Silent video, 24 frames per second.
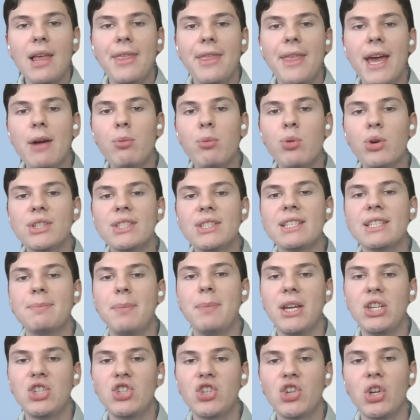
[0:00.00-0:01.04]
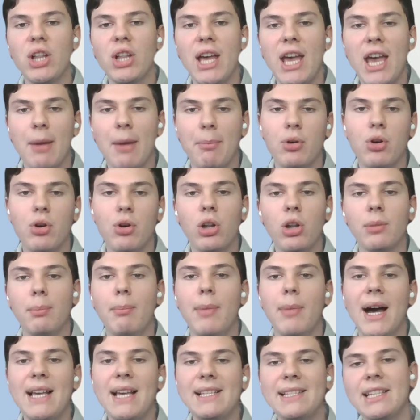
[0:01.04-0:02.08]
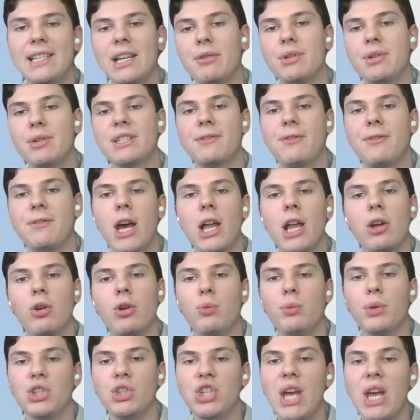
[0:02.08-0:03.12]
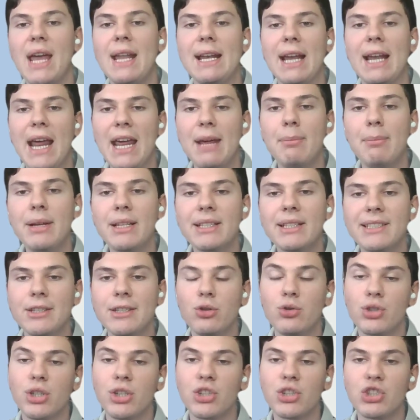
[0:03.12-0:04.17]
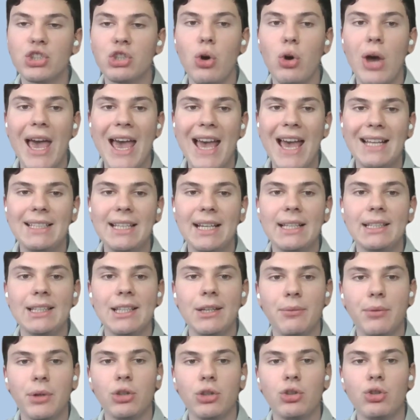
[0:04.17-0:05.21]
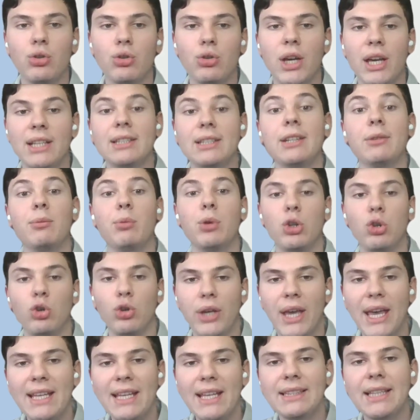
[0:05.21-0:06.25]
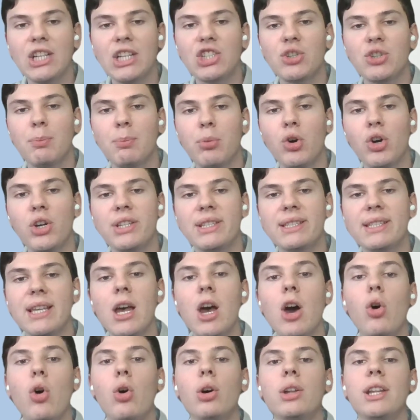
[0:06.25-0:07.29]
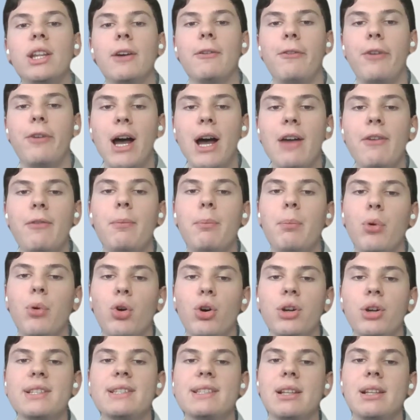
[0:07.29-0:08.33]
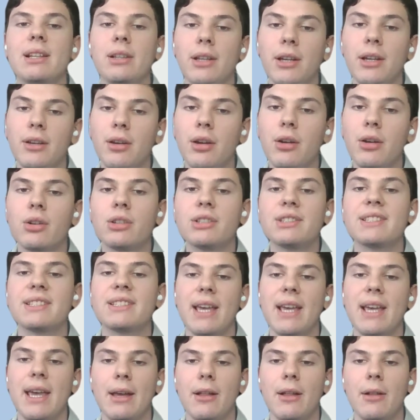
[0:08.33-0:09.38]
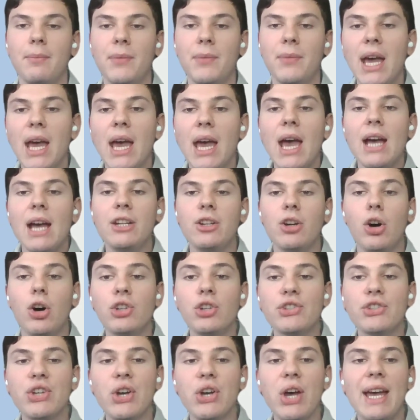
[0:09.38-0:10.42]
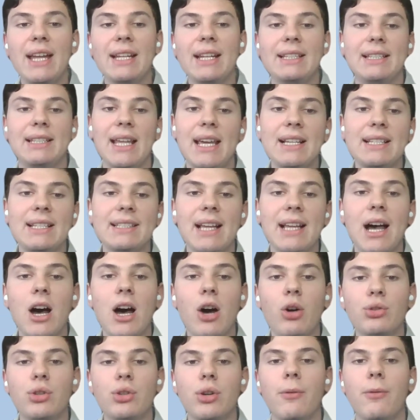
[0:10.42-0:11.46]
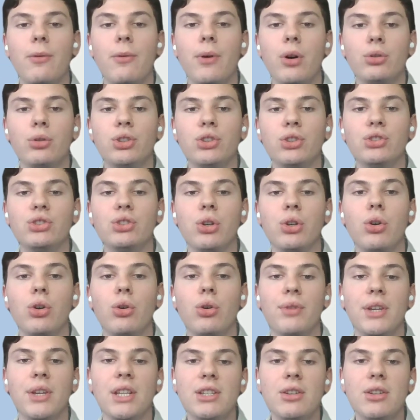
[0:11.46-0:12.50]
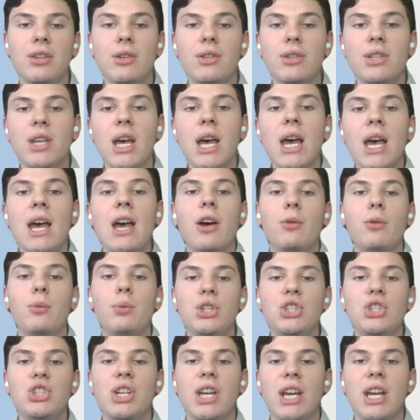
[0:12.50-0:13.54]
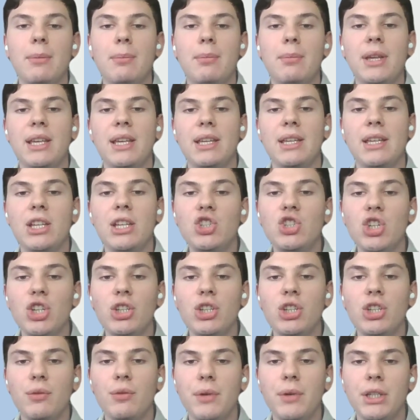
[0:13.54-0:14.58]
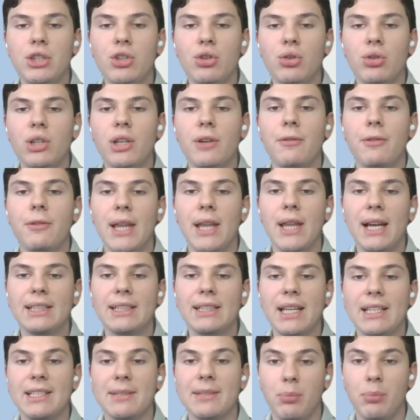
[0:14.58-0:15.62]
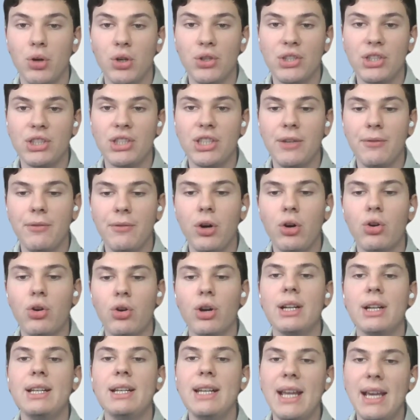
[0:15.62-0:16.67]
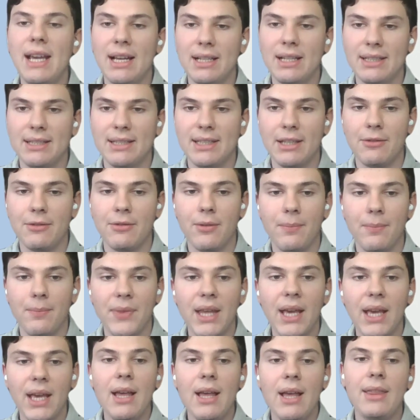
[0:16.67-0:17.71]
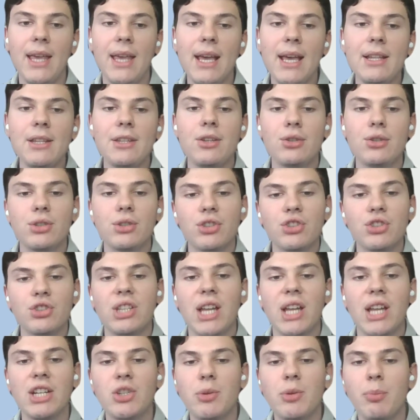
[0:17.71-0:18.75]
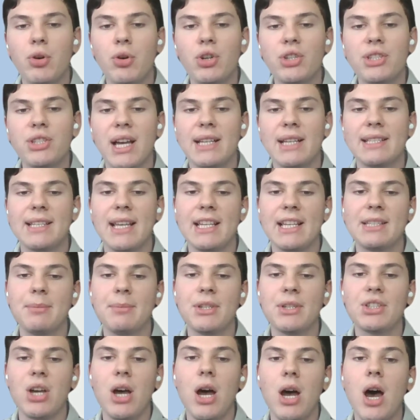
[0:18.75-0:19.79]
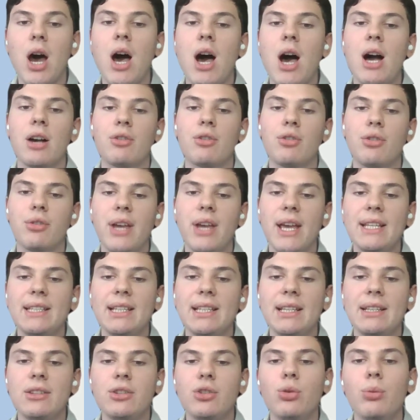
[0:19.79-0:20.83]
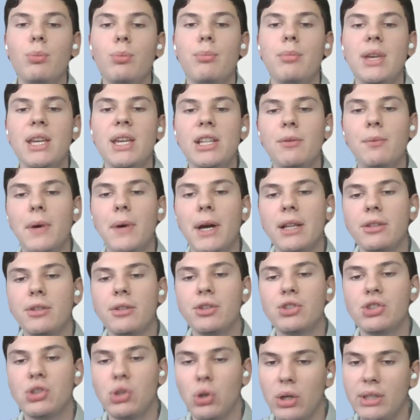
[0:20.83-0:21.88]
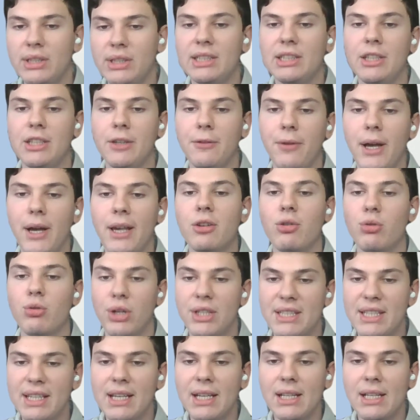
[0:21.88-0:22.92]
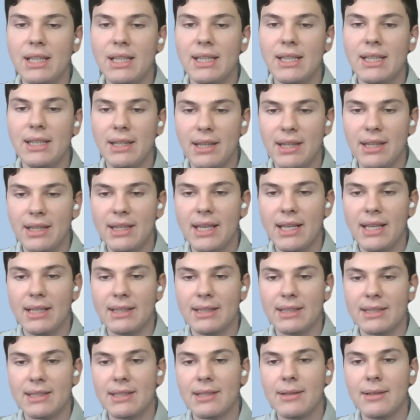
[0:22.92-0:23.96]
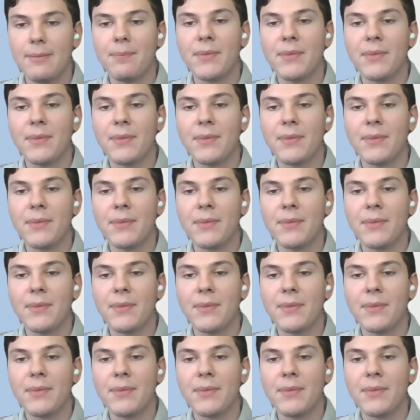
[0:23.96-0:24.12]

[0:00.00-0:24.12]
There was a special app called My Service Fellow, which enables users to add and evaluate touch points on a 5-point Likert scale, and also add text, audio, photos, or videos, which can be each individually flagged as positive or negative. Then users' touchpoints assessments are aggregated to mean values to identify critical incidents.